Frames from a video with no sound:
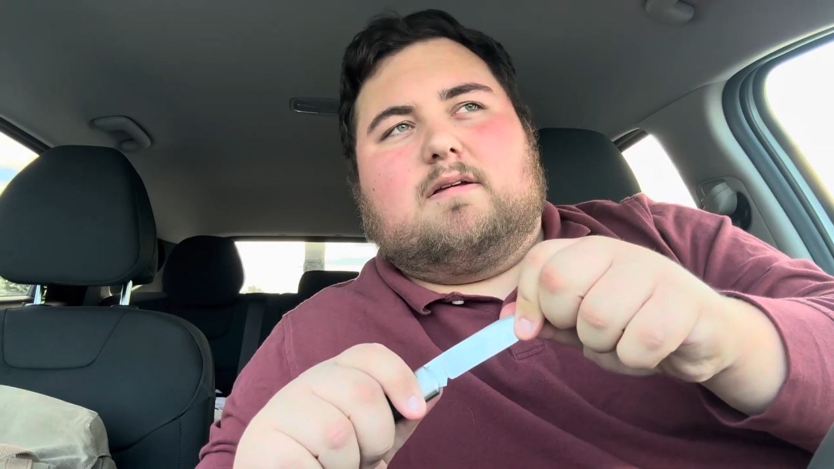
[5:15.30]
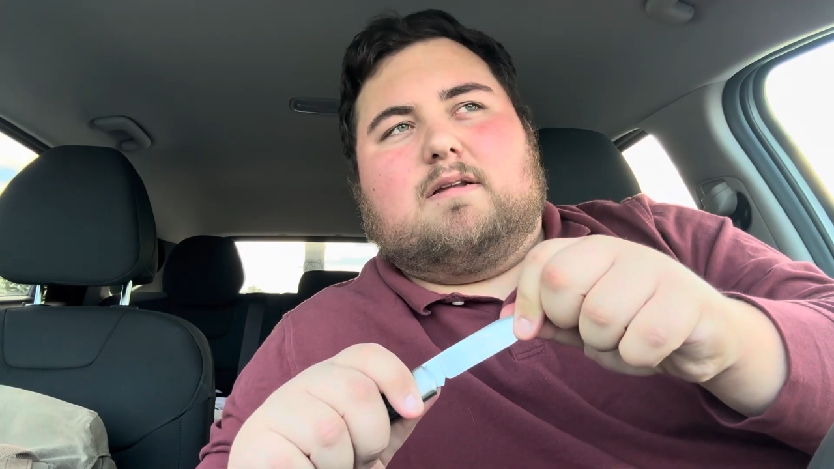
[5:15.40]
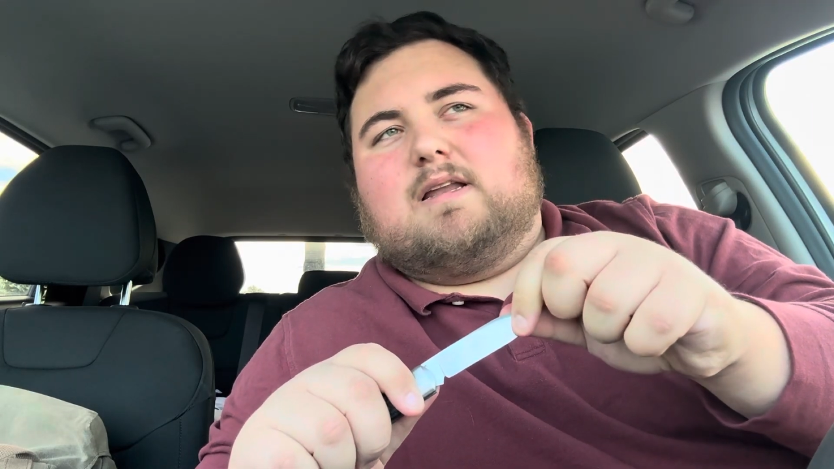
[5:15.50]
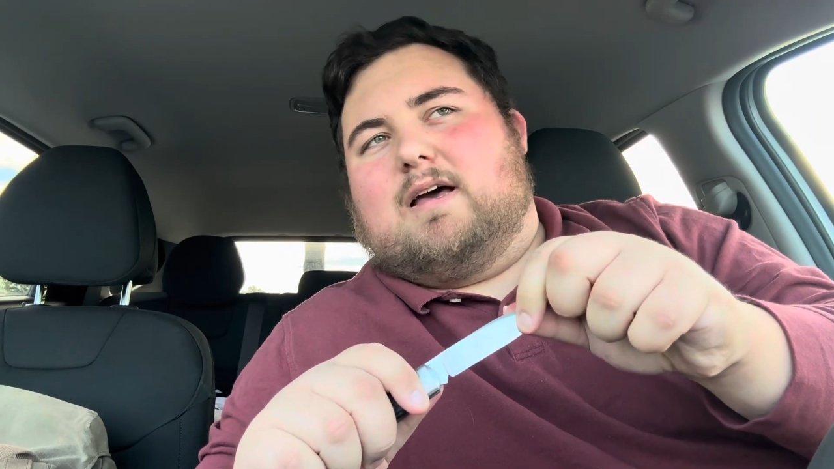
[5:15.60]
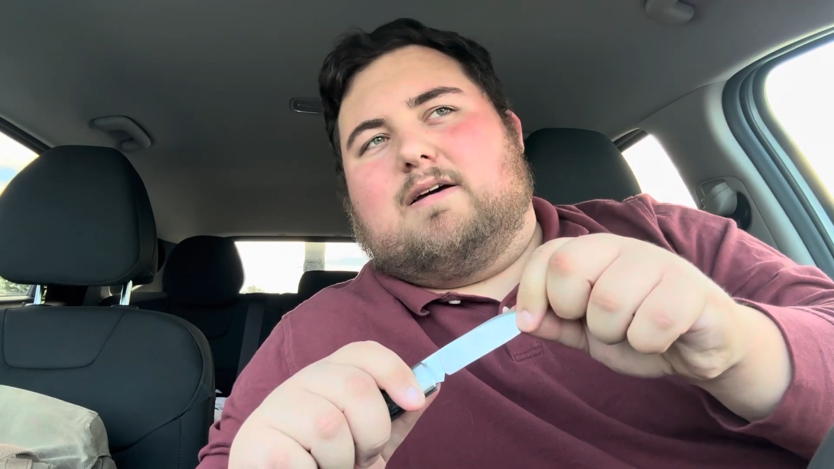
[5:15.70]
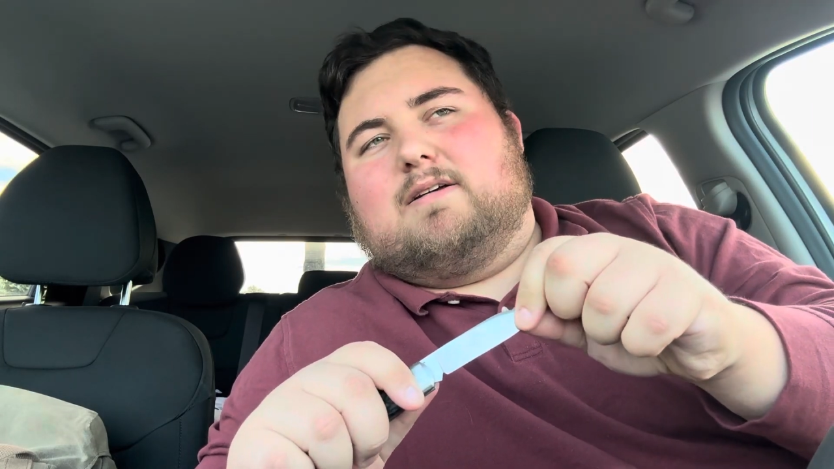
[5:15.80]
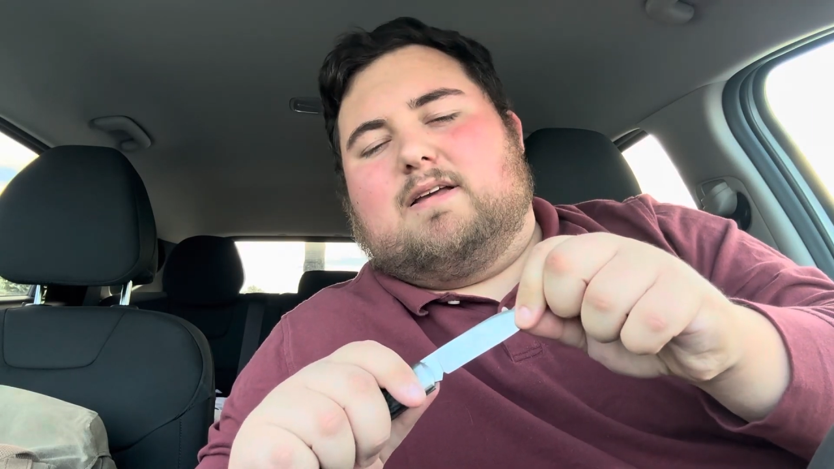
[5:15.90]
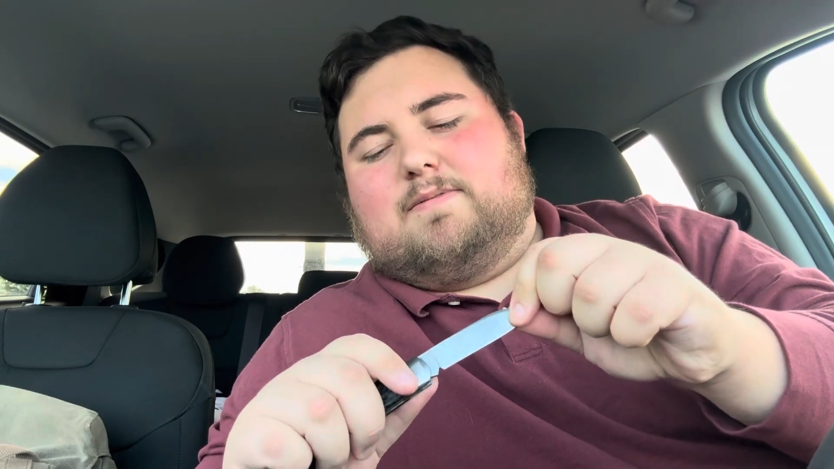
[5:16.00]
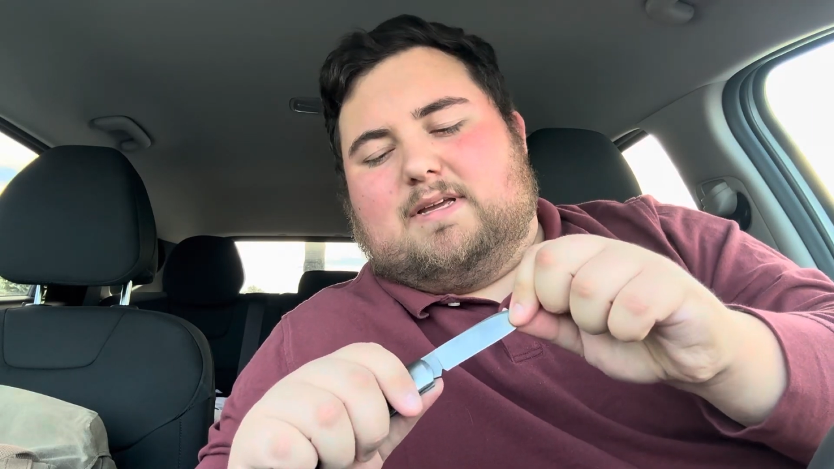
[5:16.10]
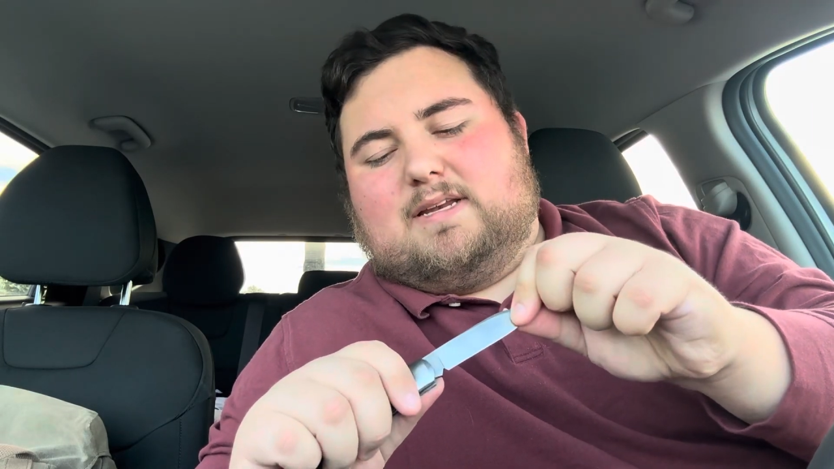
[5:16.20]
No,
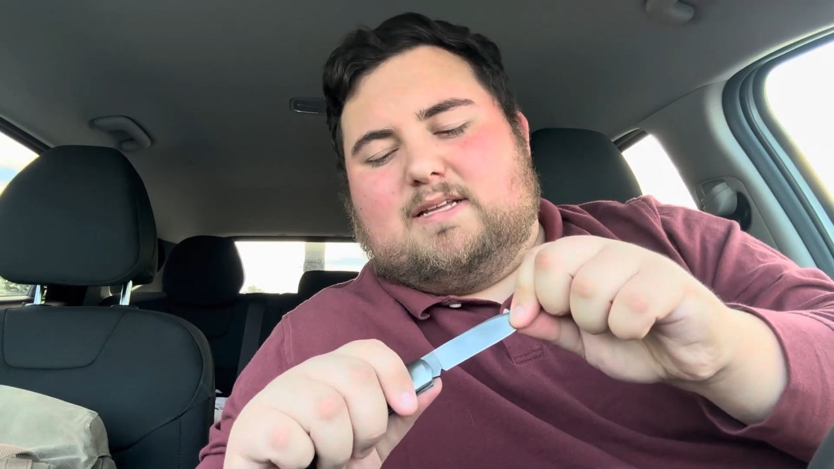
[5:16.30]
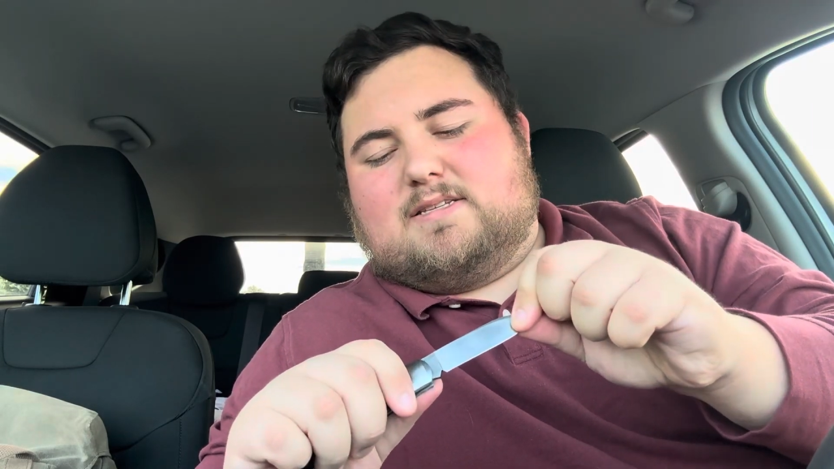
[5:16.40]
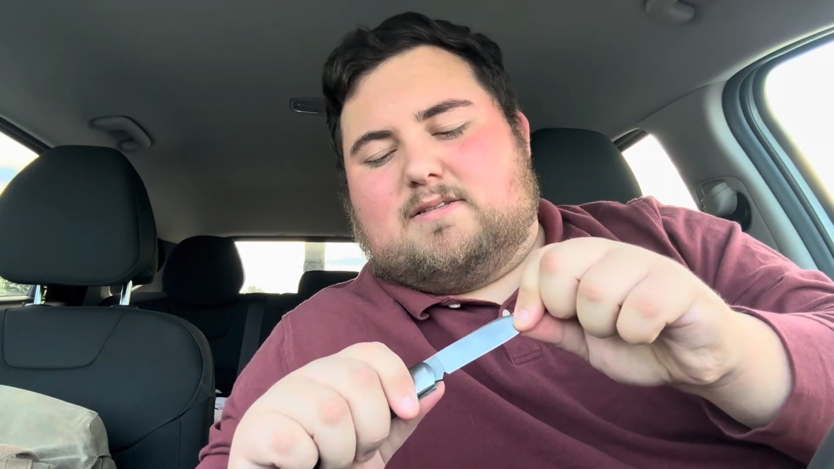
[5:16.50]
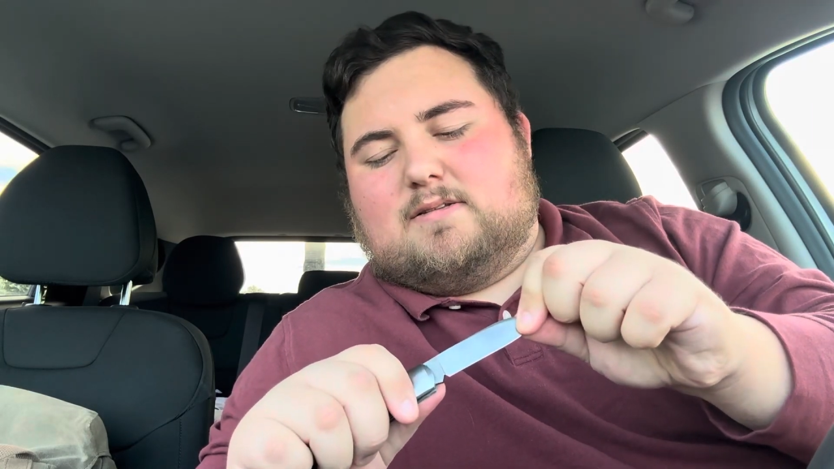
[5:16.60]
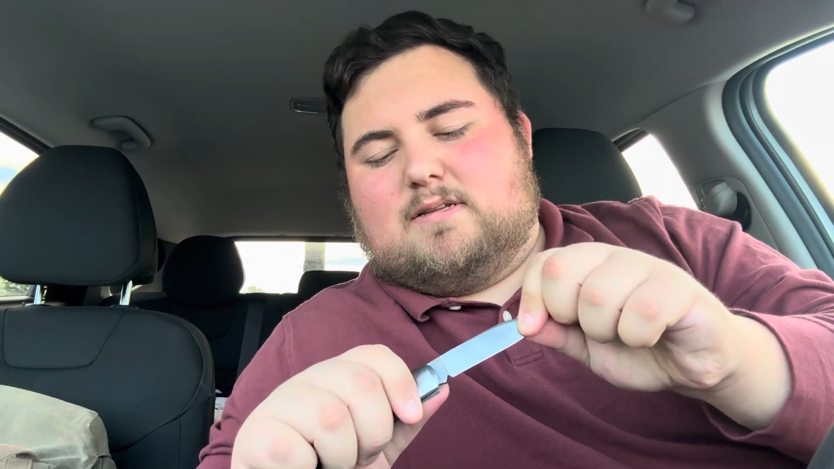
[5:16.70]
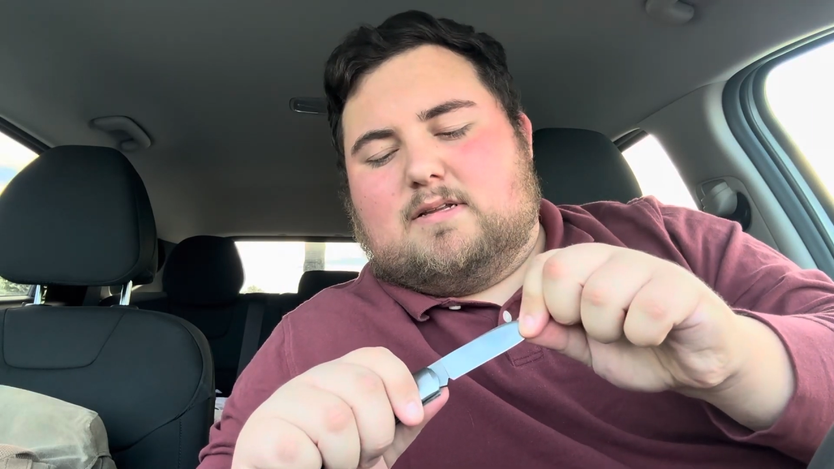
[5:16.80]
I mean, it's